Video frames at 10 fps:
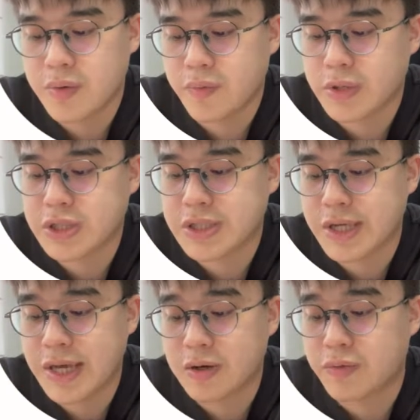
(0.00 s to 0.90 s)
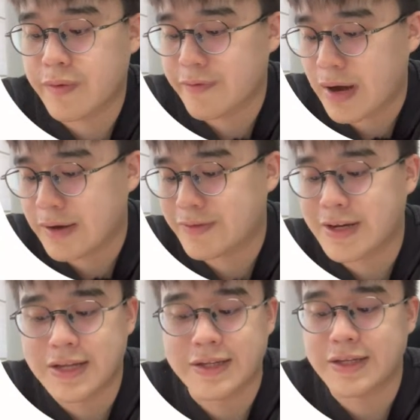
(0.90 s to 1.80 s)
which is the 8 over 5
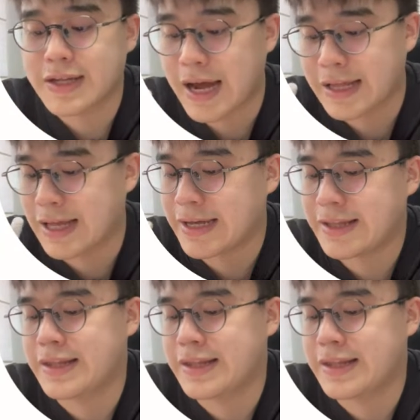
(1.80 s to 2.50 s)
that I didn't highlight,